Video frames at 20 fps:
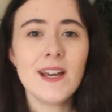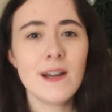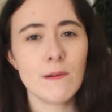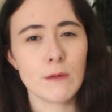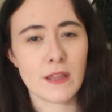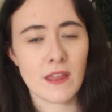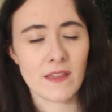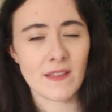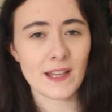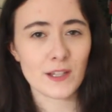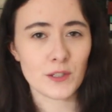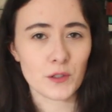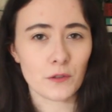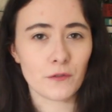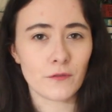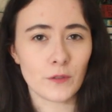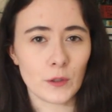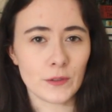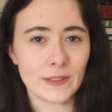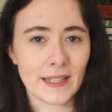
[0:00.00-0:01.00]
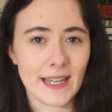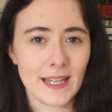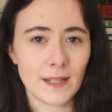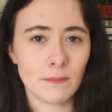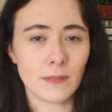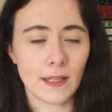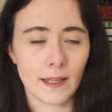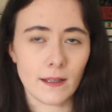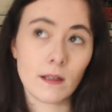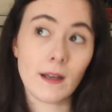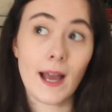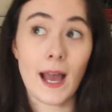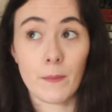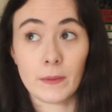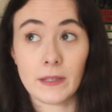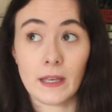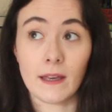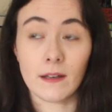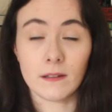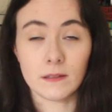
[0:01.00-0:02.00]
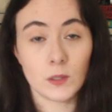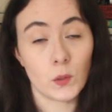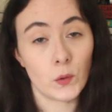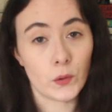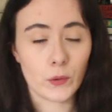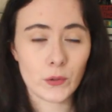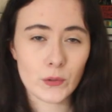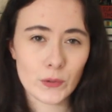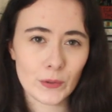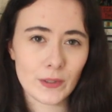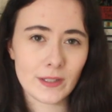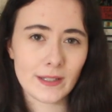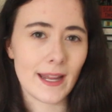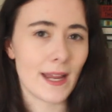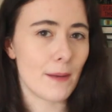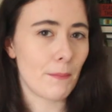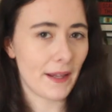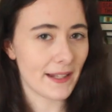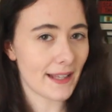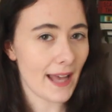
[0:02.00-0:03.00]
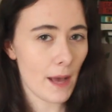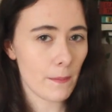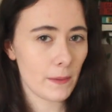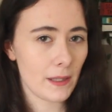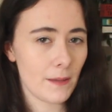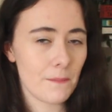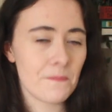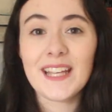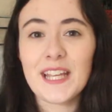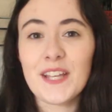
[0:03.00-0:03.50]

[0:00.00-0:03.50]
whether that's your full name like Abigail or your shortened name like Abby.